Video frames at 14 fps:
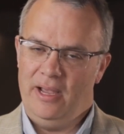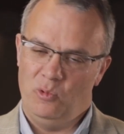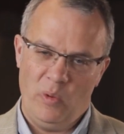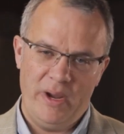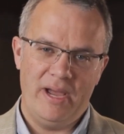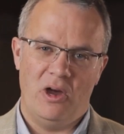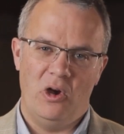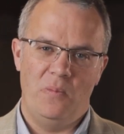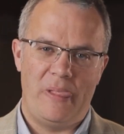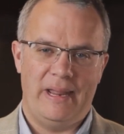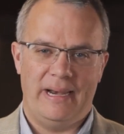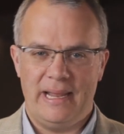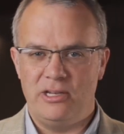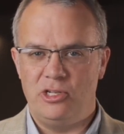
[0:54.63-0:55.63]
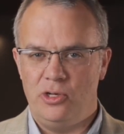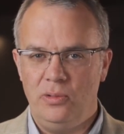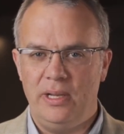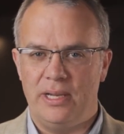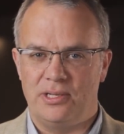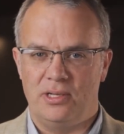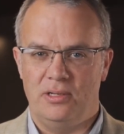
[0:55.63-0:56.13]
And we hope that as
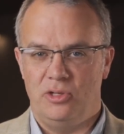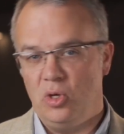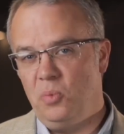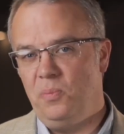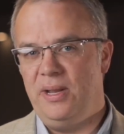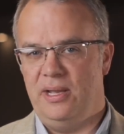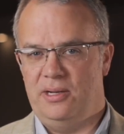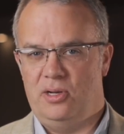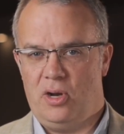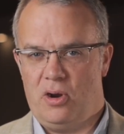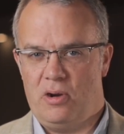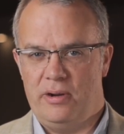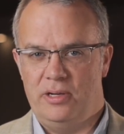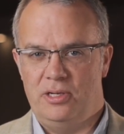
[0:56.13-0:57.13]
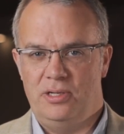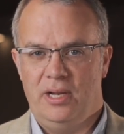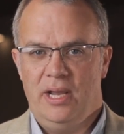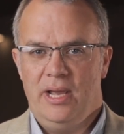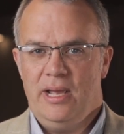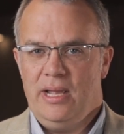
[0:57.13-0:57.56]
you listen, you'll be encouraged